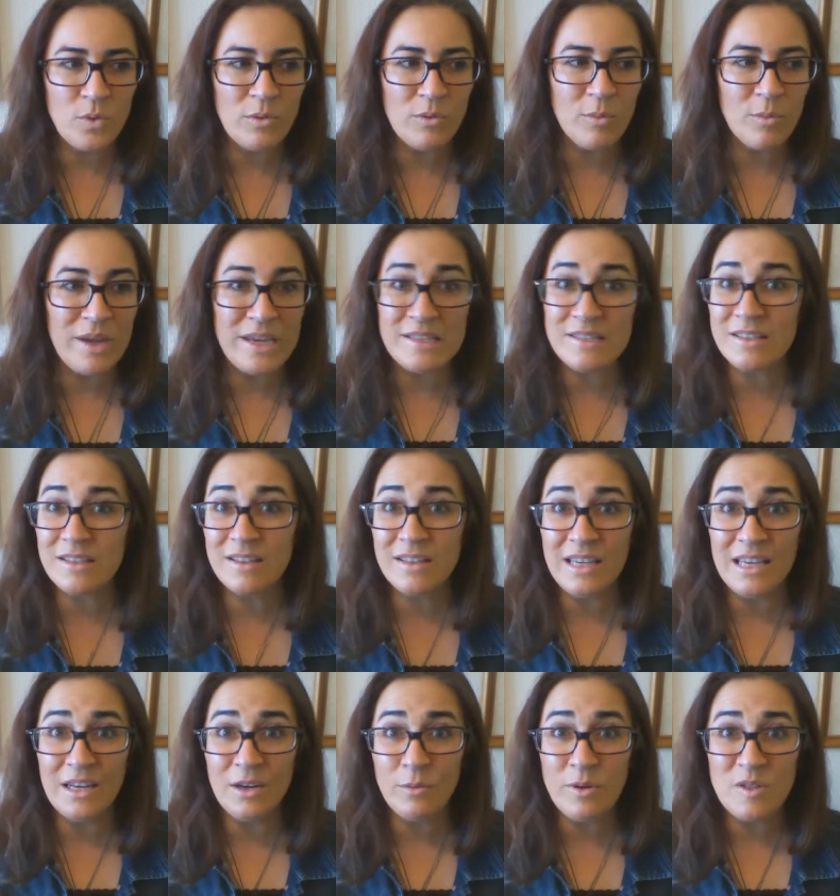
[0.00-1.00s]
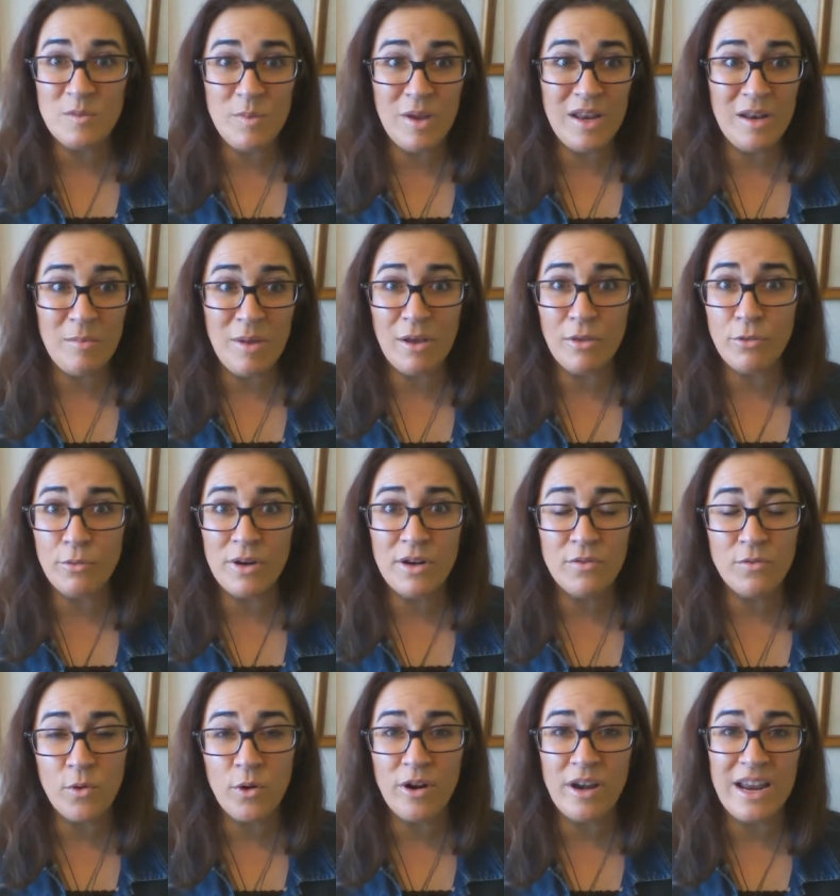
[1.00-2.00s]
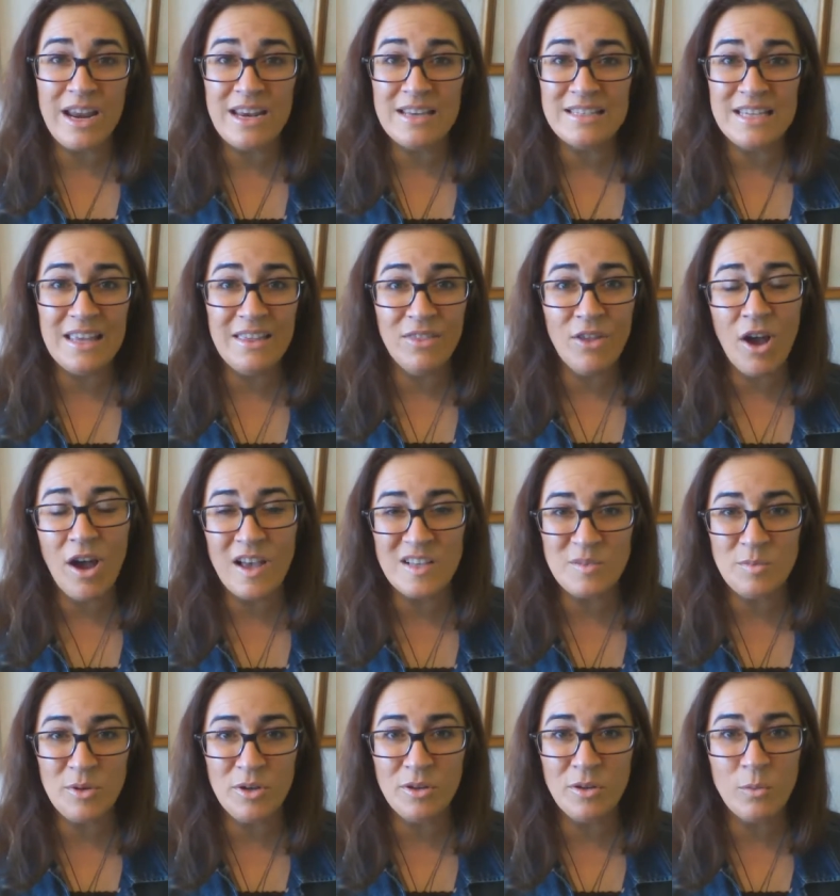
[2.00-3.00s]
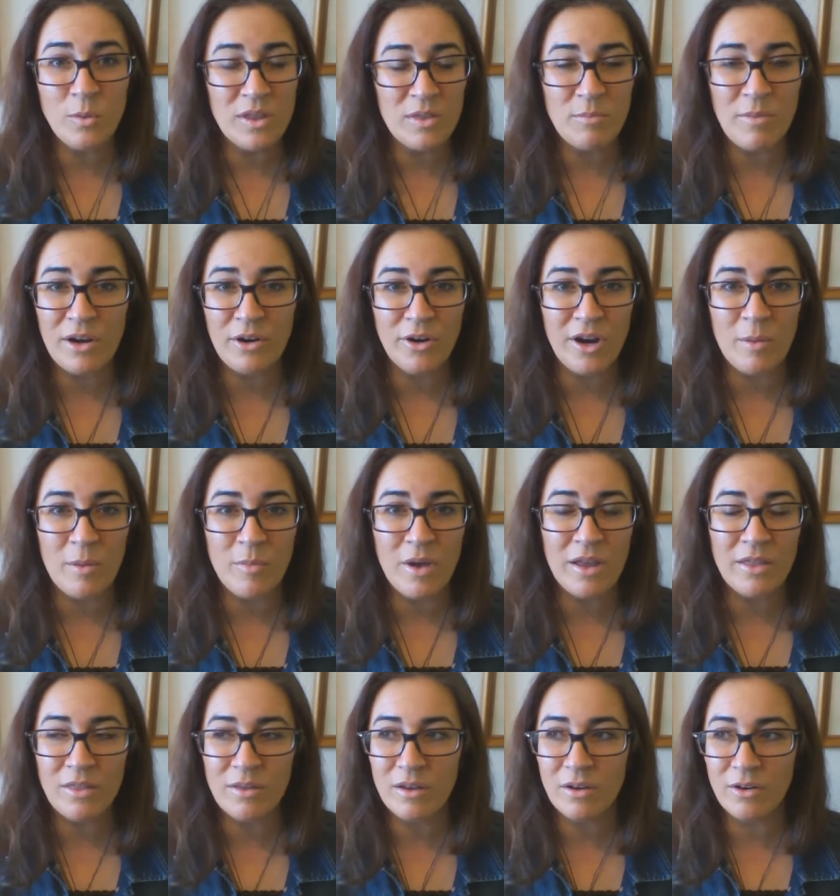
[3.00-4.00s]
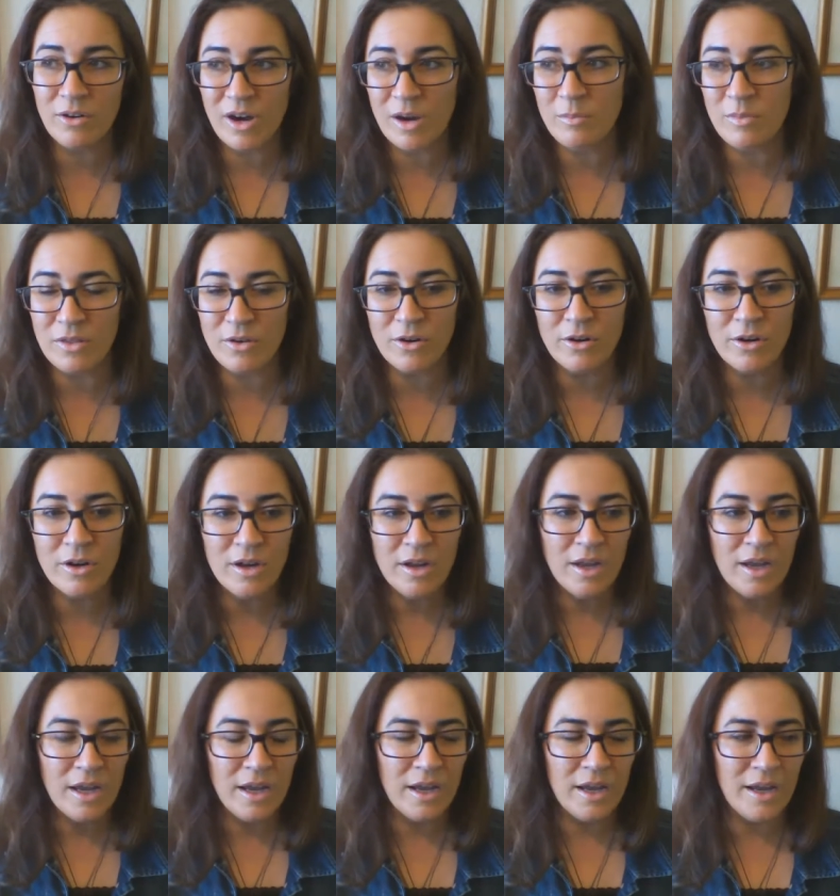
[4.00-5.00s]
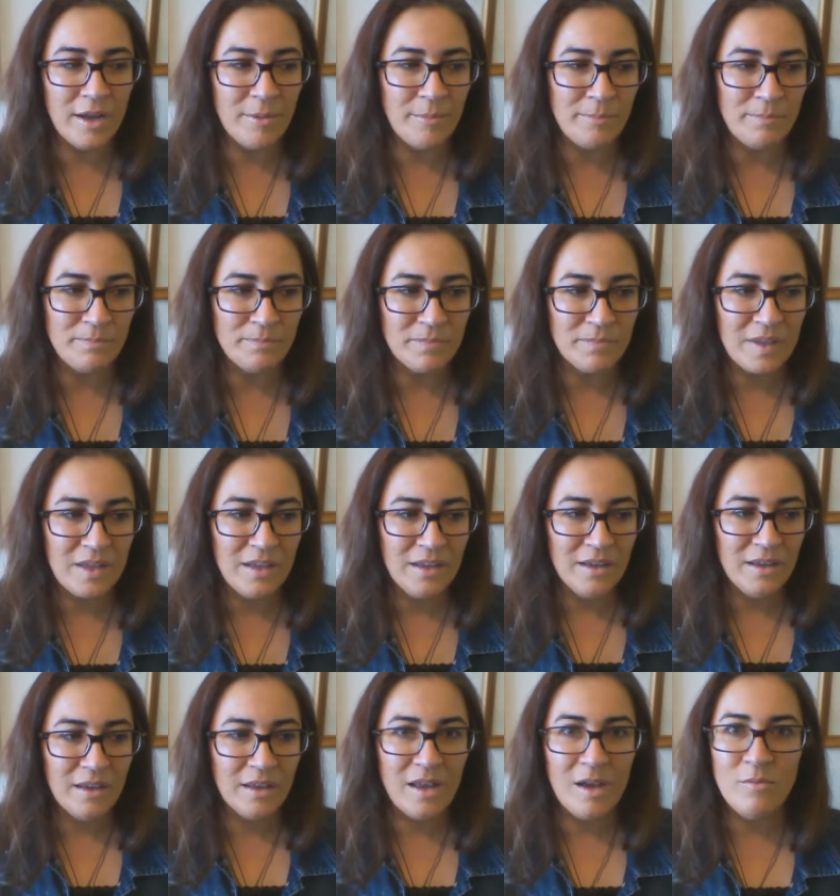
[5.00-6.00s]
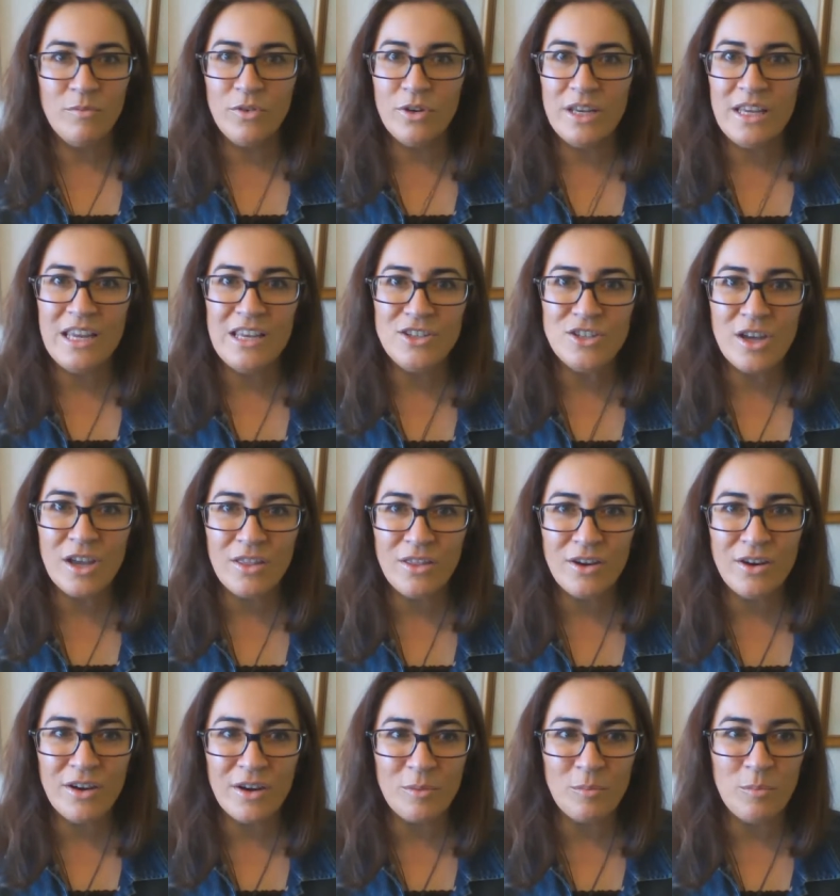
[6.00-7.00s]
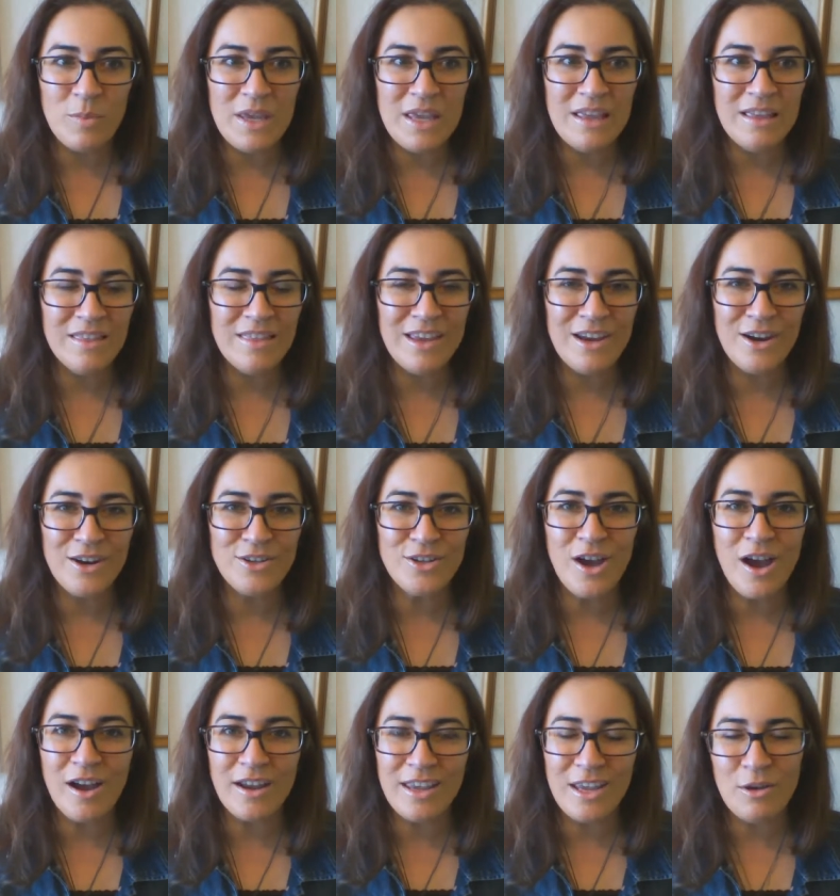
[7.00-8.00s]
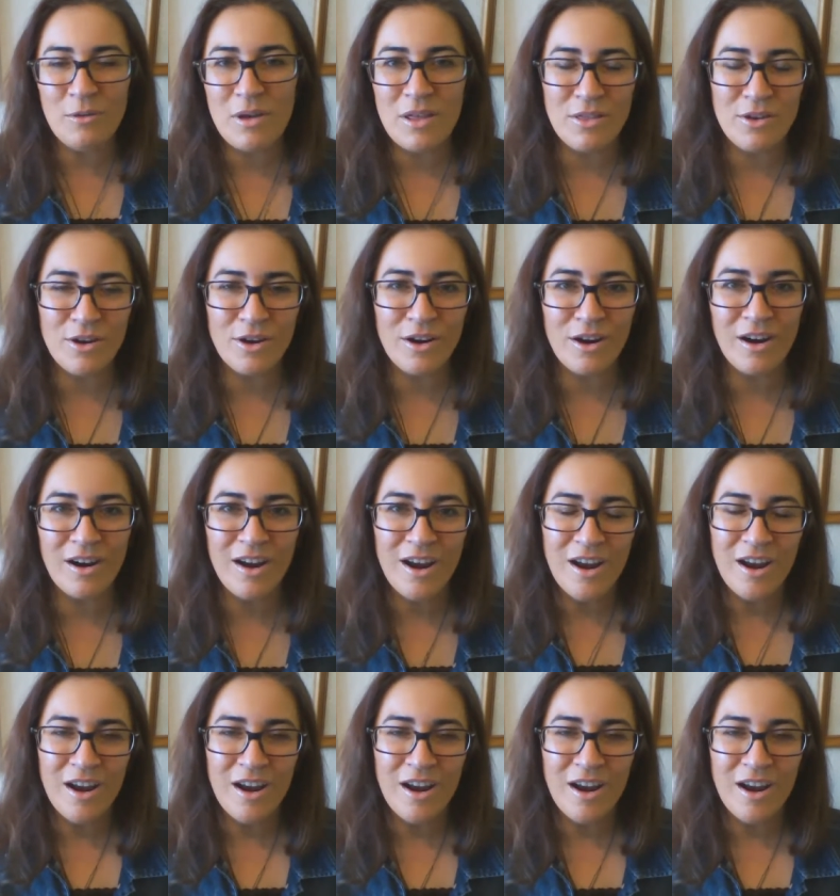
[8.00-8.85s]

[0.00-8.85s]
we were basically, you know, we spent about three to four days in the hospital with my grandma, grandmother, um, comforting each other and being there, talking with her.